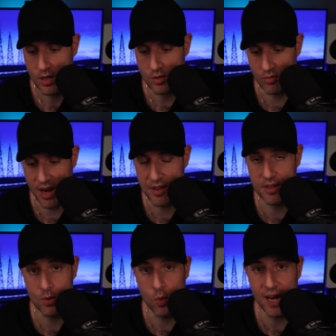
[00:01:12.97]
So rather
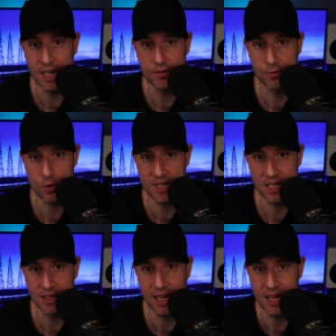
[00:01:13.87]
than waiting
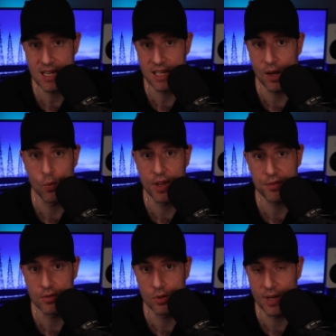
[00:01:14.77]
14 days, I
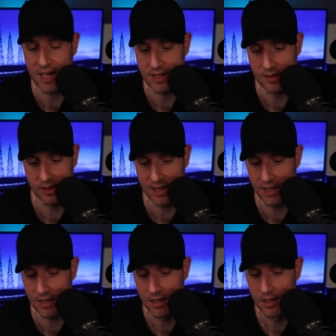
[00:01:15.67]
went through and I
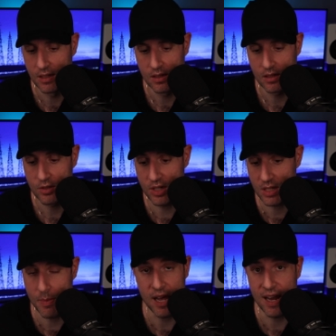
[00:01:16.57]
deleted
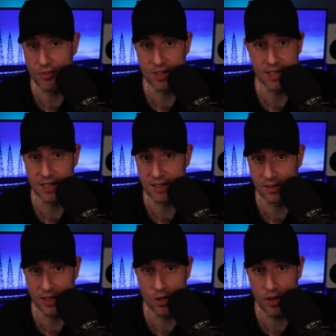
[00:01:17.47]
just about everything,
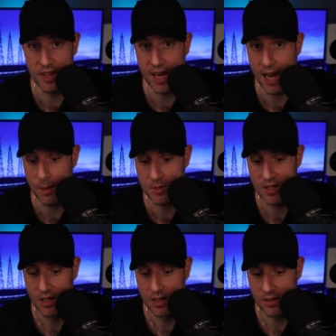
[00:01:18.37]
deleted all the apps,
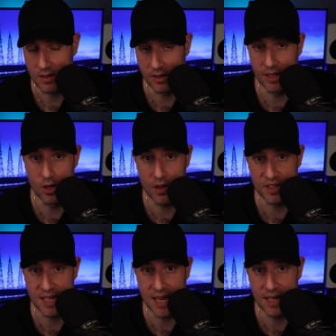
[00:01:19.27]
deleted all the
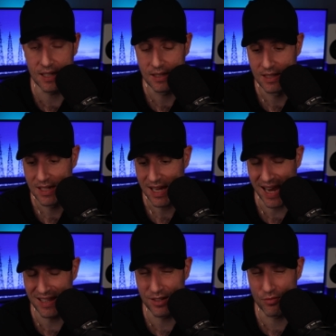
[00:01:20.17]
data.
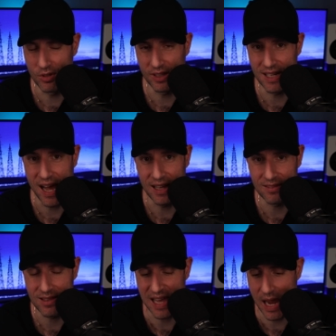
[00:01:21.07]
And there's really not
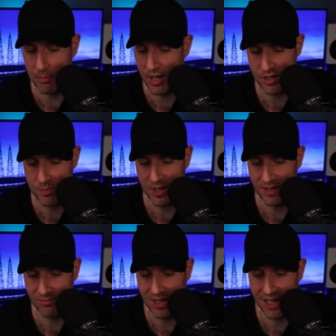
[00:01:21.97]
that much, but
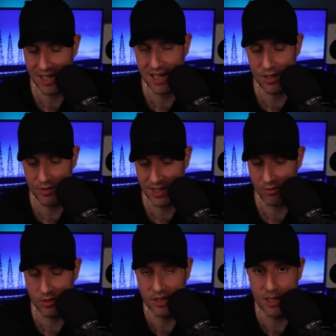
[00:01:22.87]
I don't think
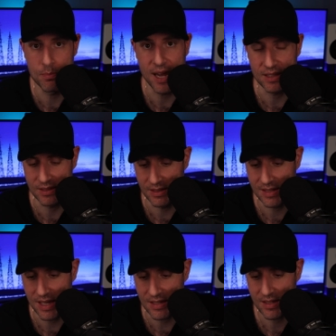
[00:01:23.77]
it really impacted
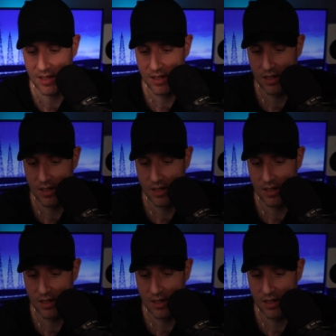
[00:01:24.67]
the test.